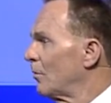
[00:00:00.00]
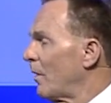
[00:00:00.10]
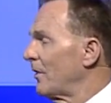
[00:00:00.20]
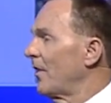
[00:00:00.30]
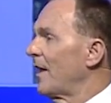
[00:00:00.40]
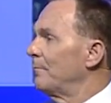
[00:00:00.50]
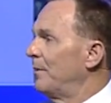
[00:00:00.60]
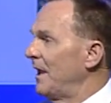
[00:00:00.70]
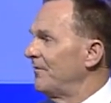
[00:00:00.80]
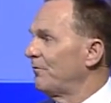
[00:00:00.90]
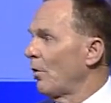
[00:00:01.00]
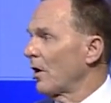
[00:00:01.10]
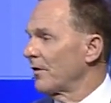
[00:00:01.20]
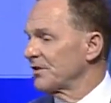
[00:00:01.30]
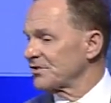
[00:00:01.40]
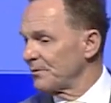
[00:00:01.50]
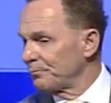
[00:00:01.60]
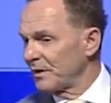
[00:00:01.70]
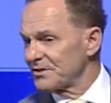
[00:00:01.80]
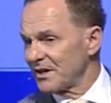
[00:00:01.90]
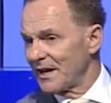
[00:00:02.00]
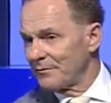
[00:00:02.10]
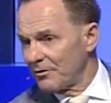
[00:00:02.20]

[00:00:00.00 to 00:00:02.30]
whether that be for the simplicity of